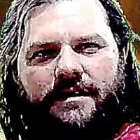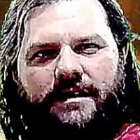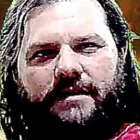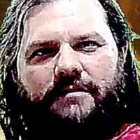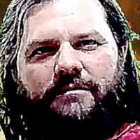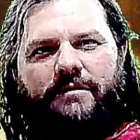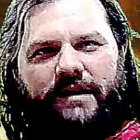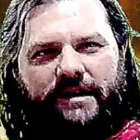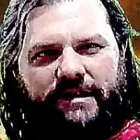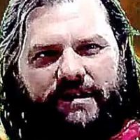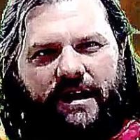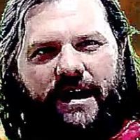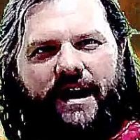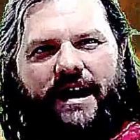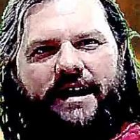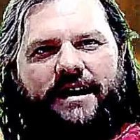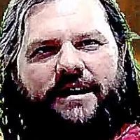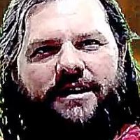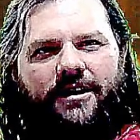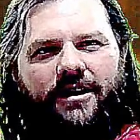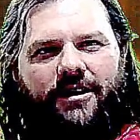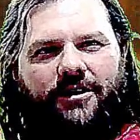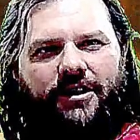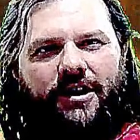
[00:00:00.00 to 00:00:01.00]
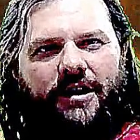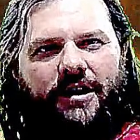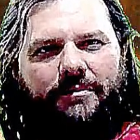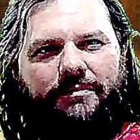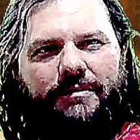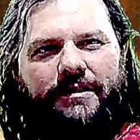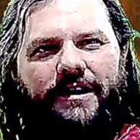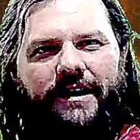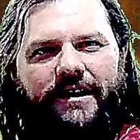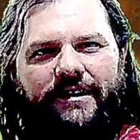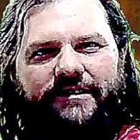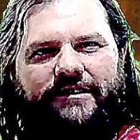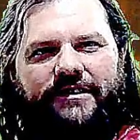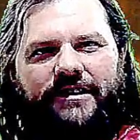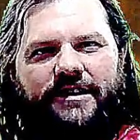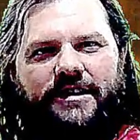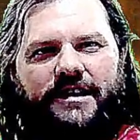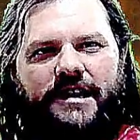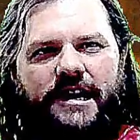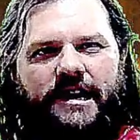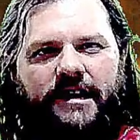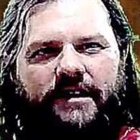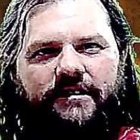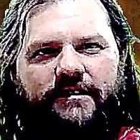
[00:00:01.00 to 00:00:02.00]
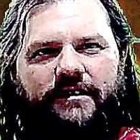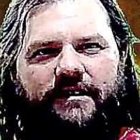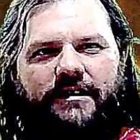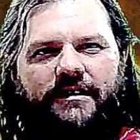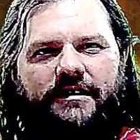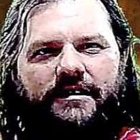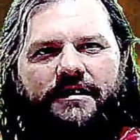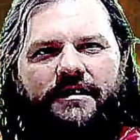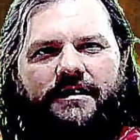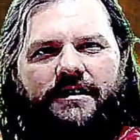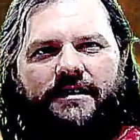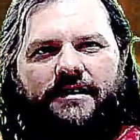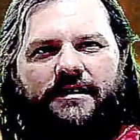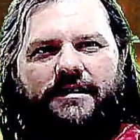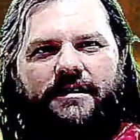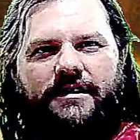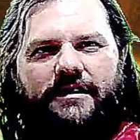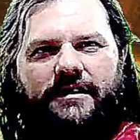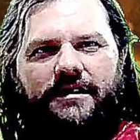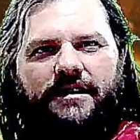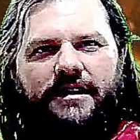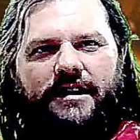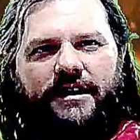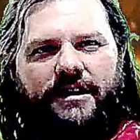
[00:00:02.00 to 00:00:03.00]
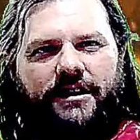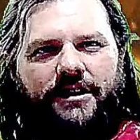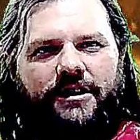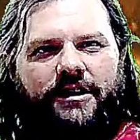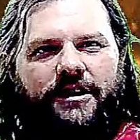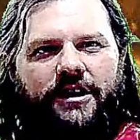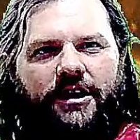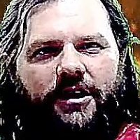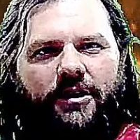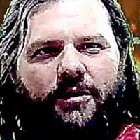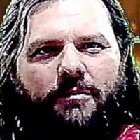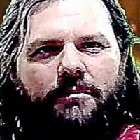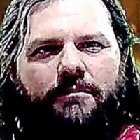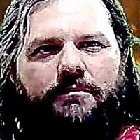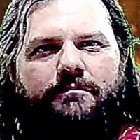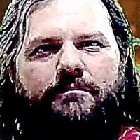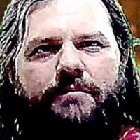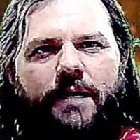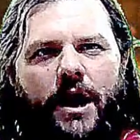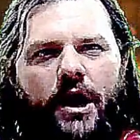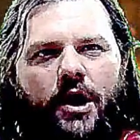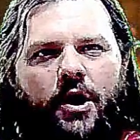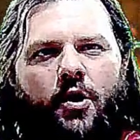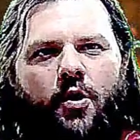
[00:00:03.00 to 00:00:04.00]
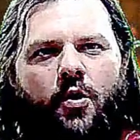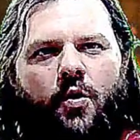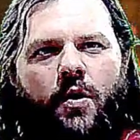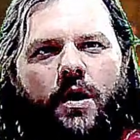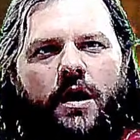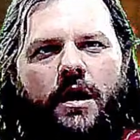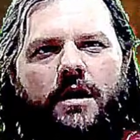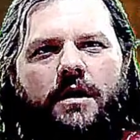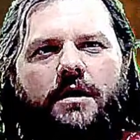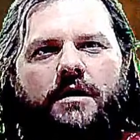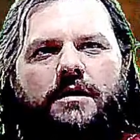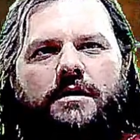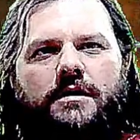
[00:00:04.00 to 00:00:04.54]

And we tie it all up nice and neat in a little bow